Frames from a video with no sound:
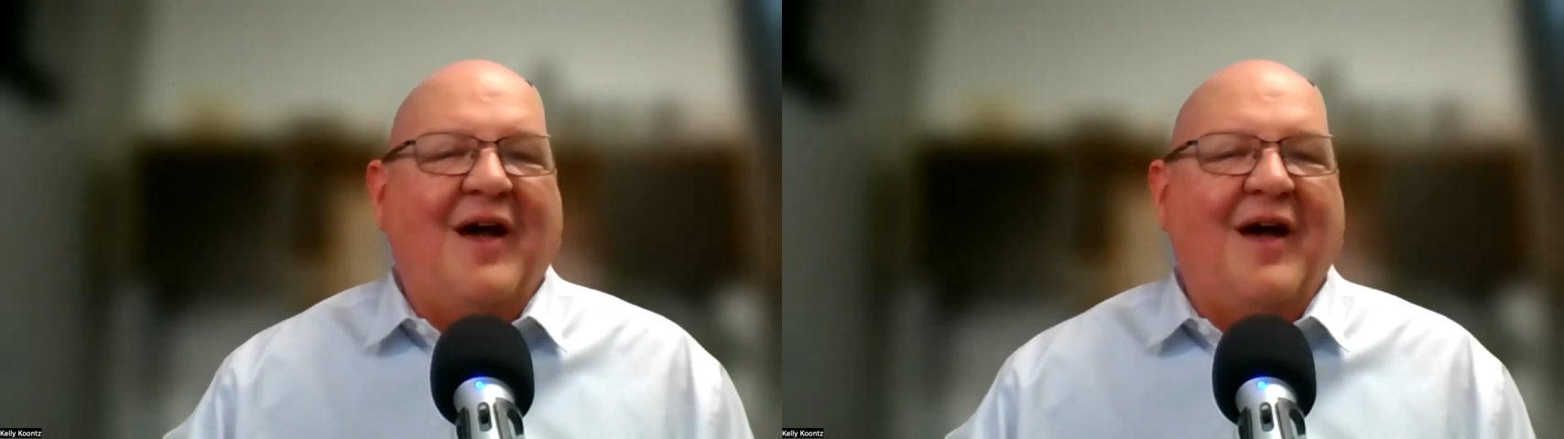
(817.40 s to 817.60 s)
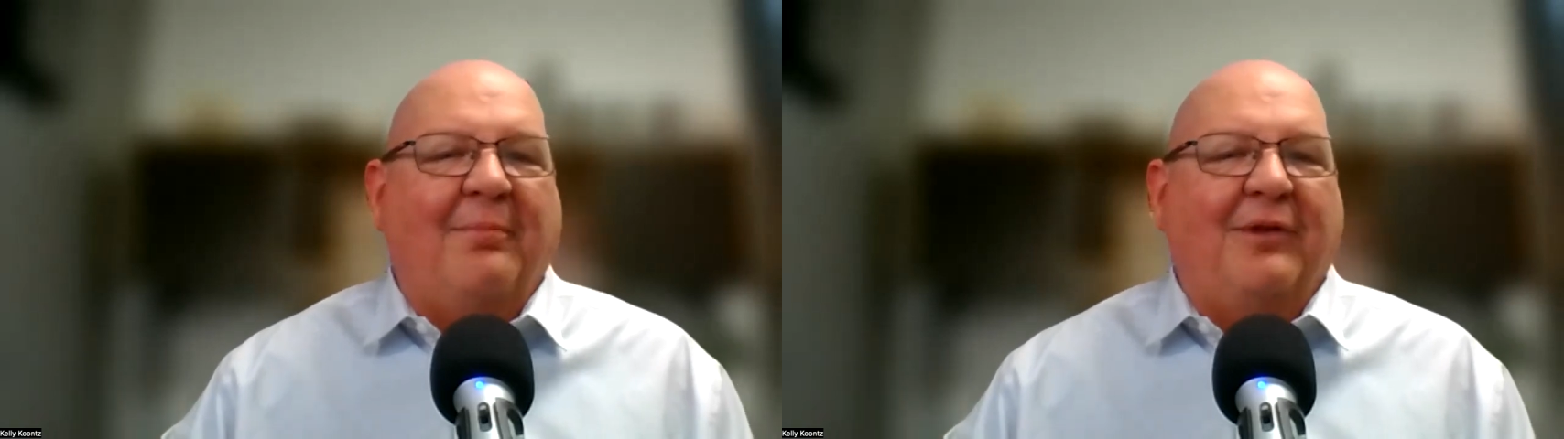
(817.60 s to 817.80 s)

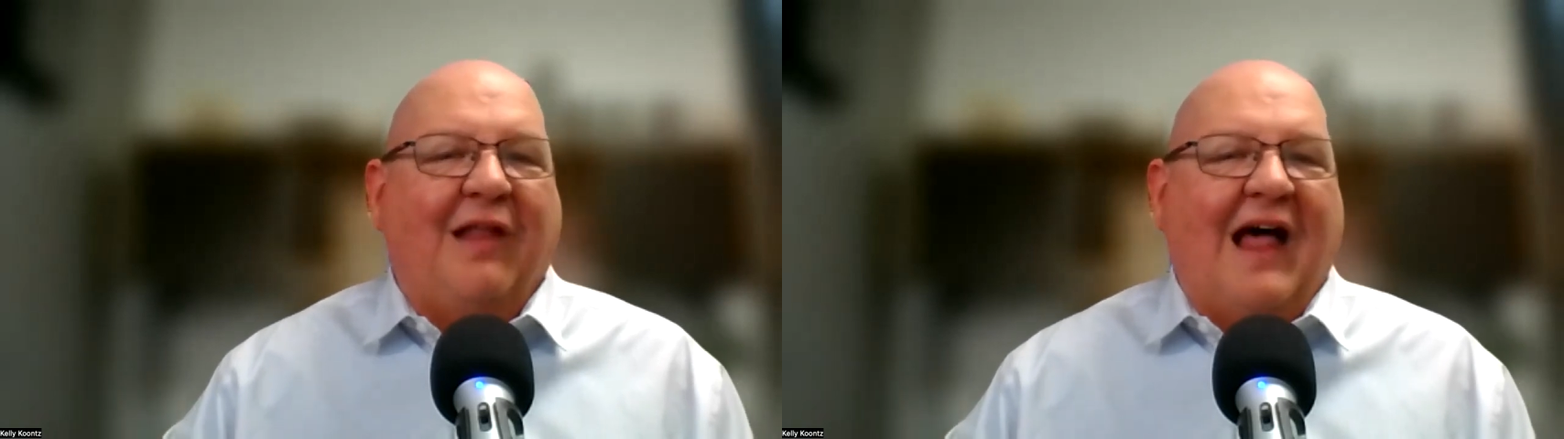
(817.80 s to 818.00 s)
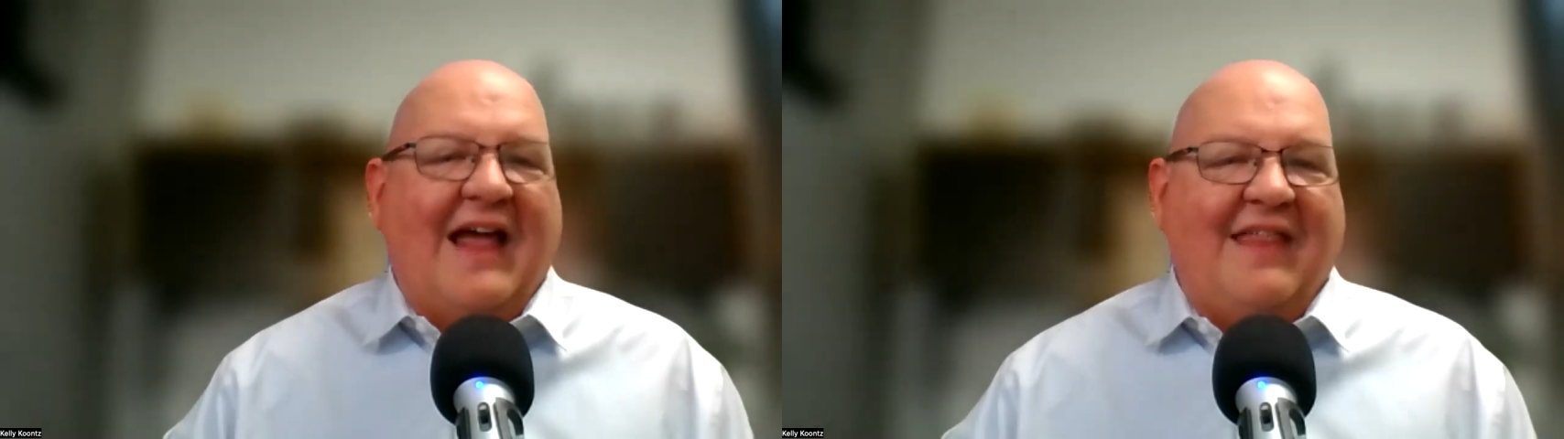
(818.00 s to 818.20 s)

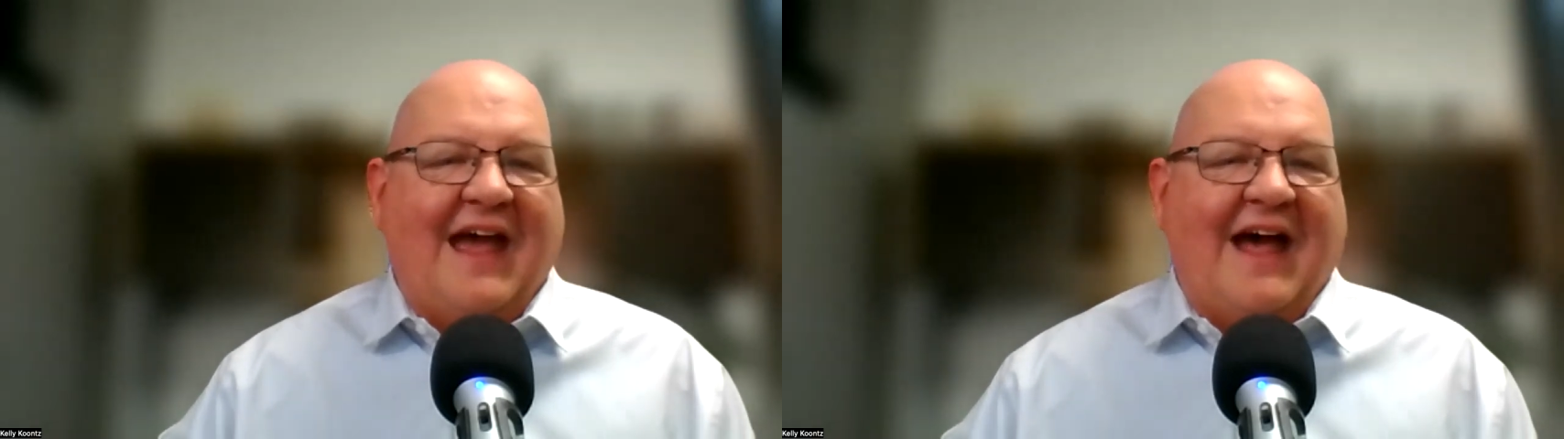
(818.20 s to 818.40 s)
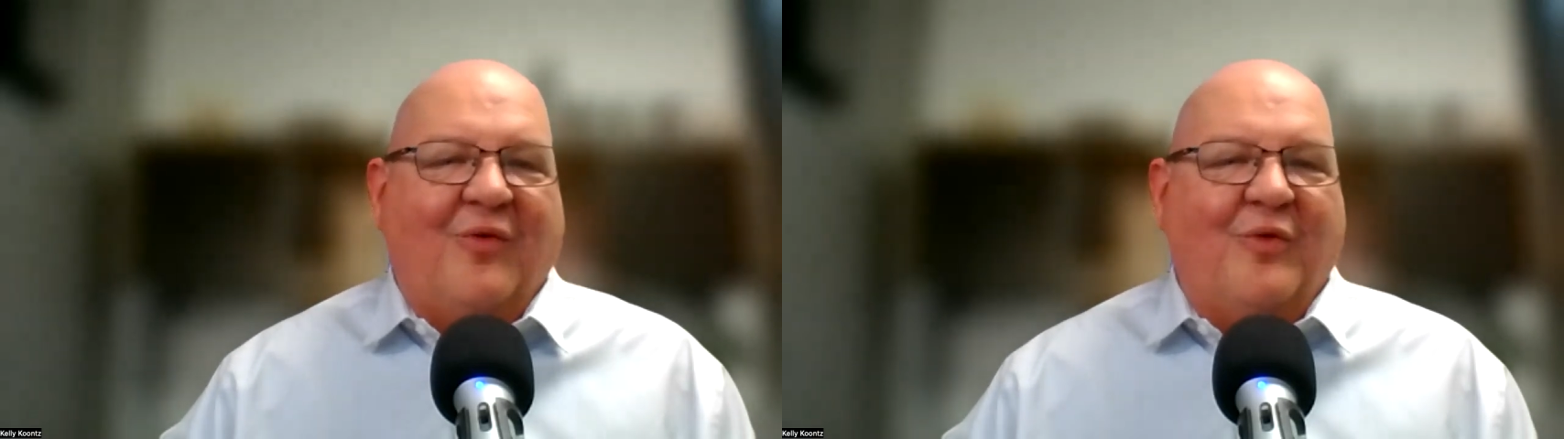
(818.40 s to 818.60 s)
apply
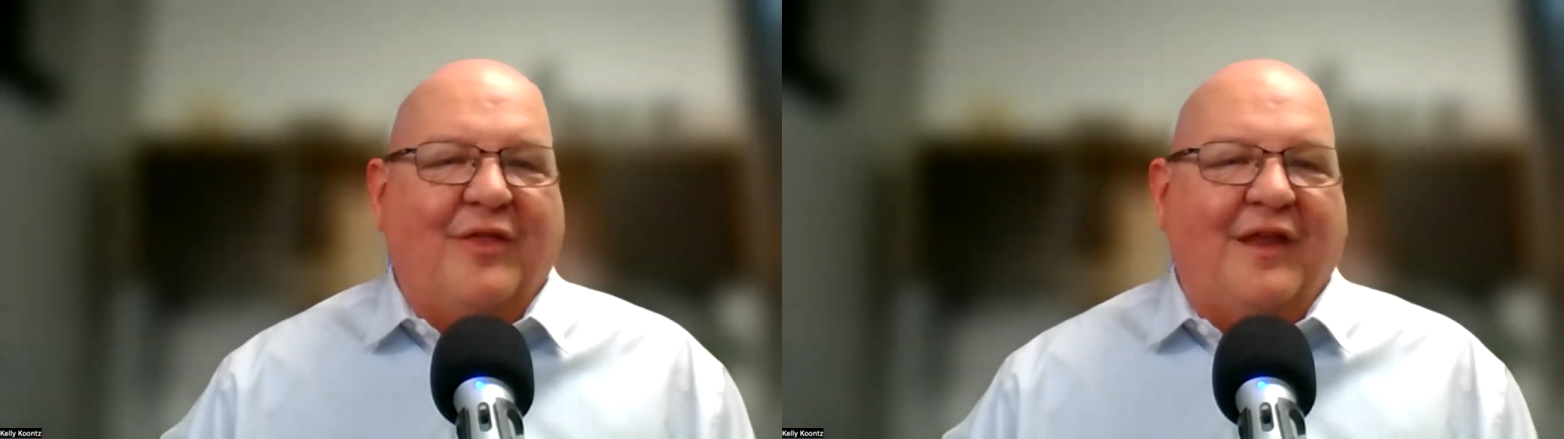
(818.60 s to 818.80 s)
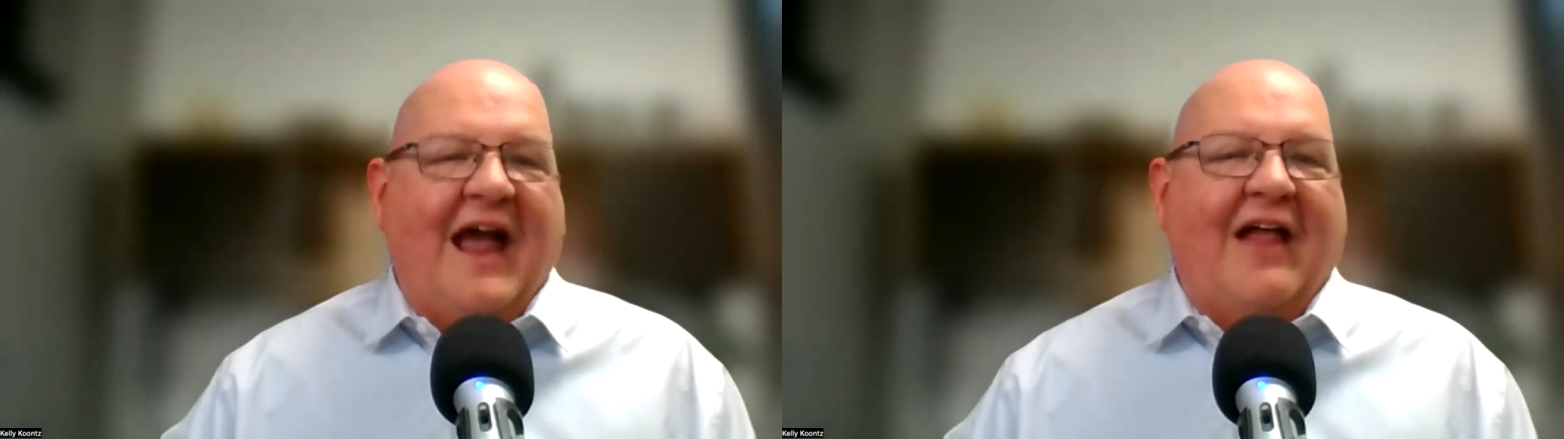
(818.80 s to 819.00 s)
that
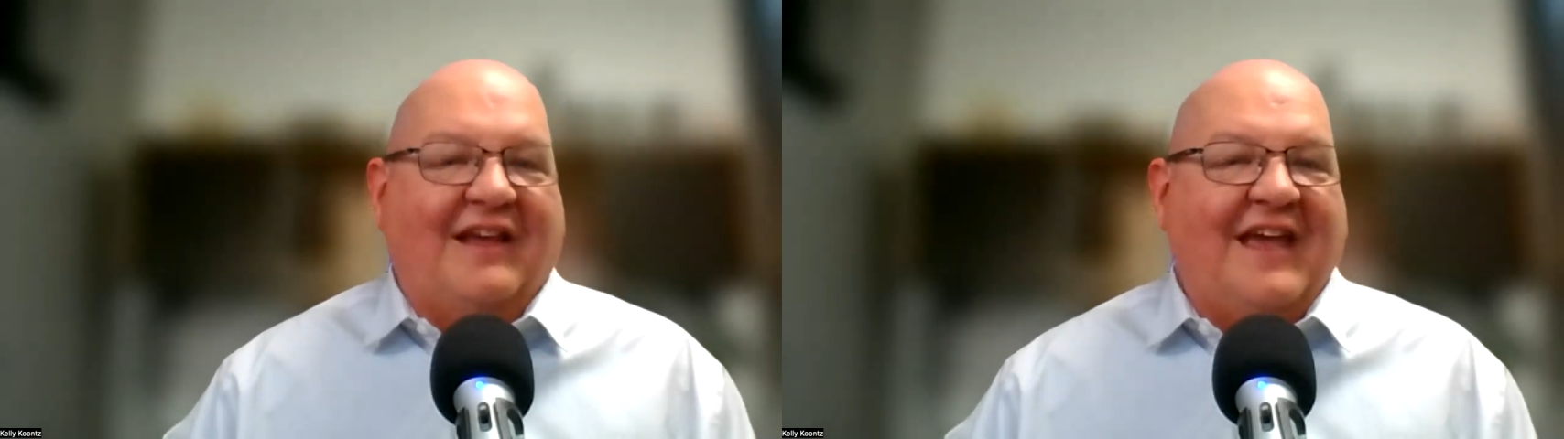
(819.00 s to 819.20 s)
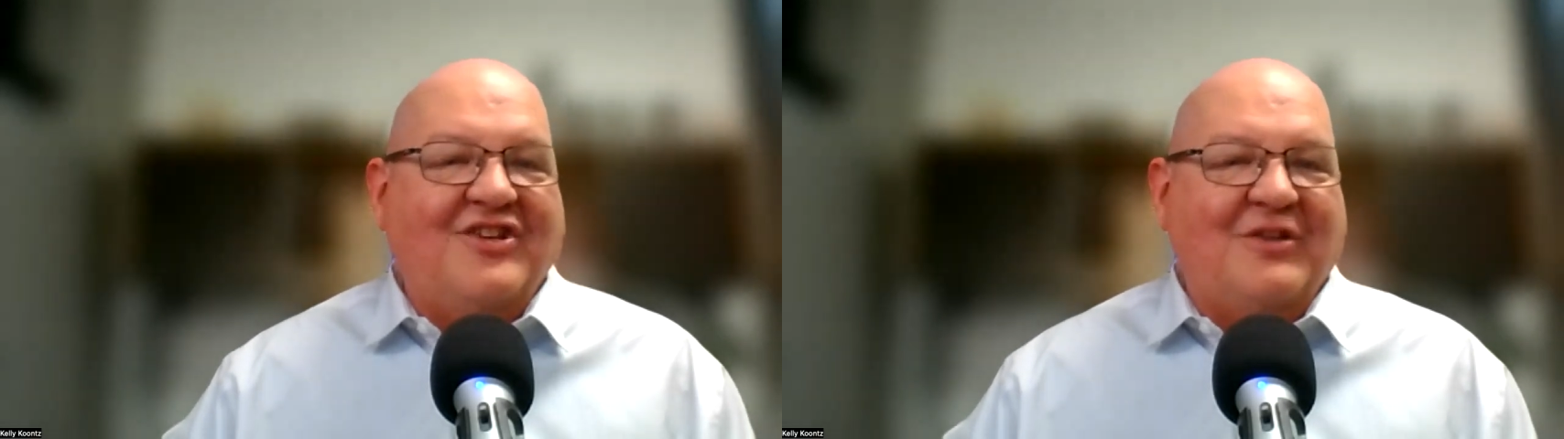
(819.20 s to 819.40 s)
with an
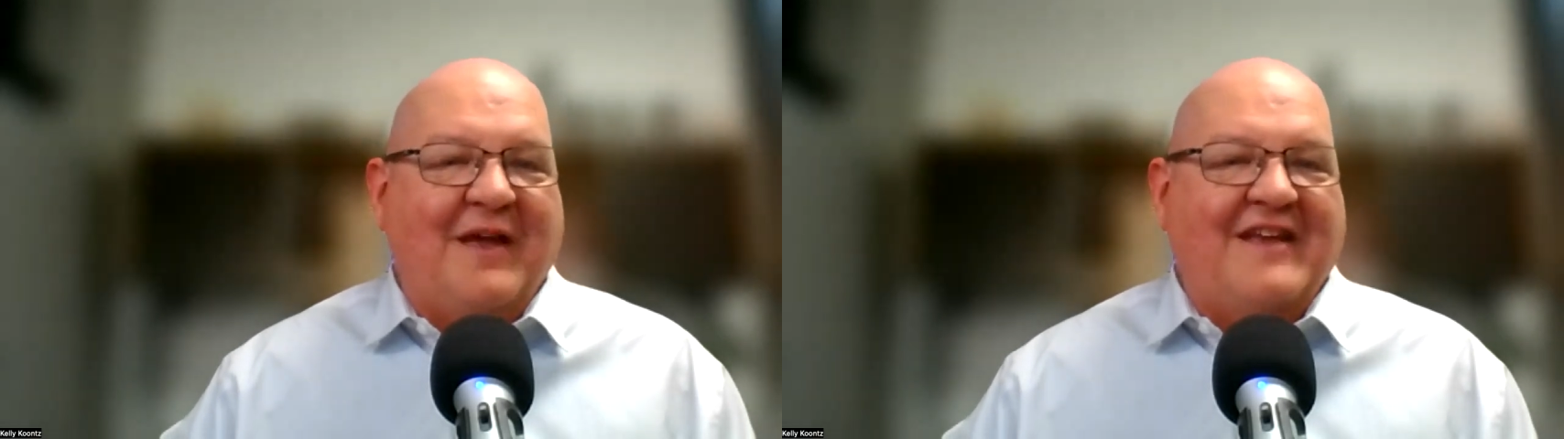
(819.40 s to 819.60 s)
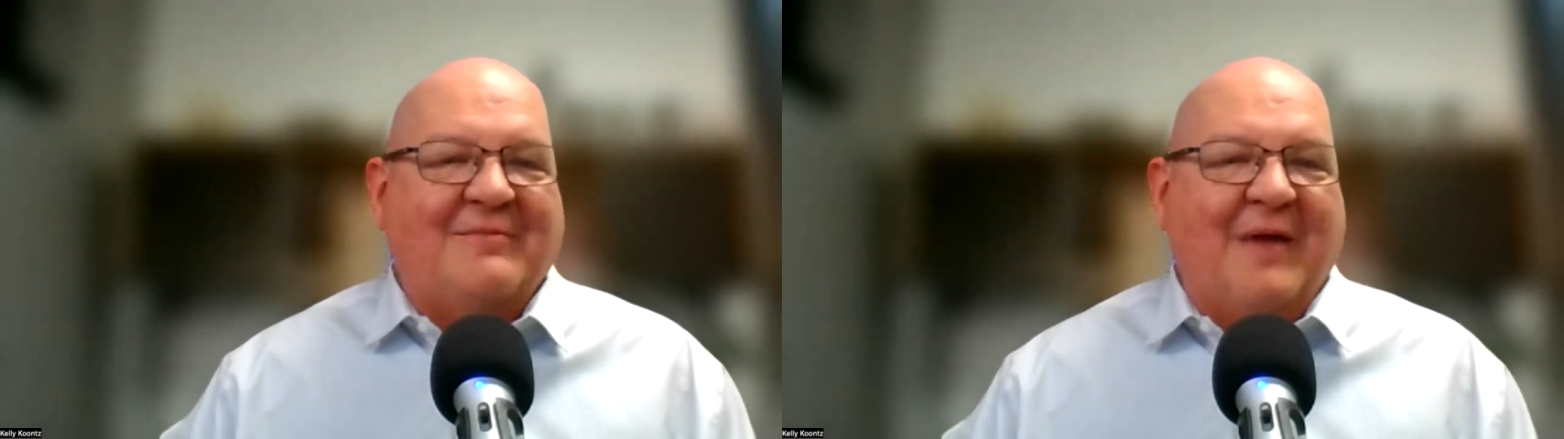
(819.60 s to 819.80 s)
allocation
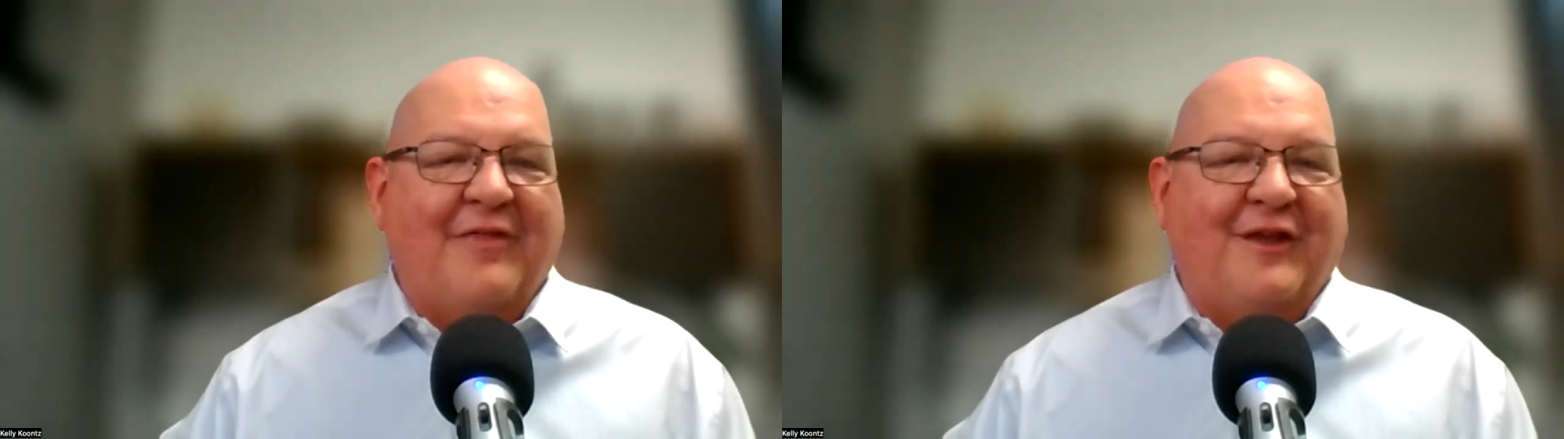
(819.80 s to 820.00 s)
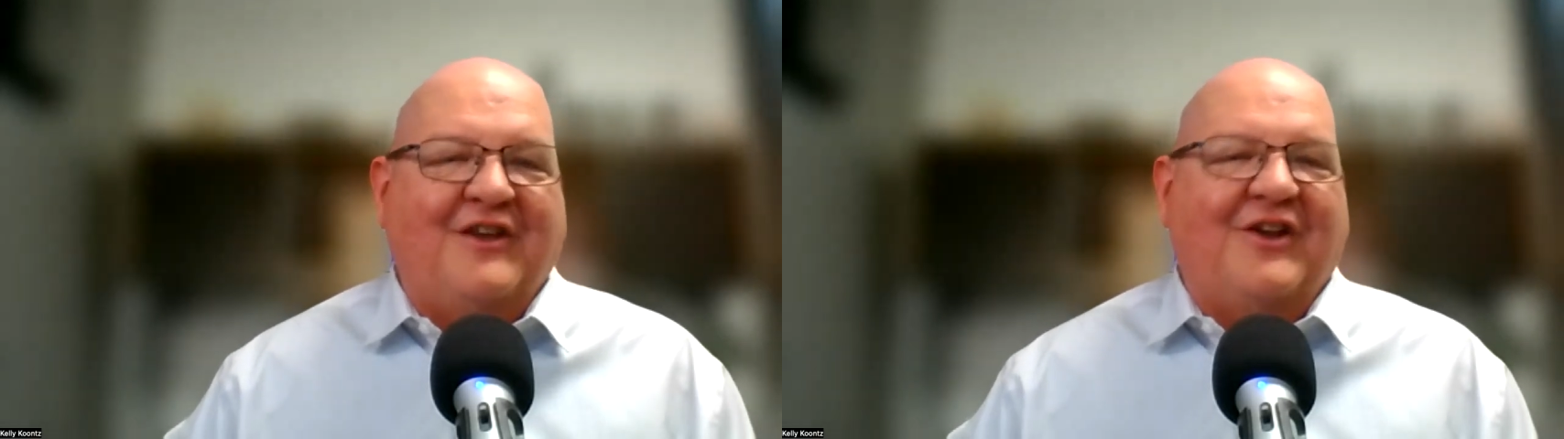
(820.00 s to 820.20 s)
based method.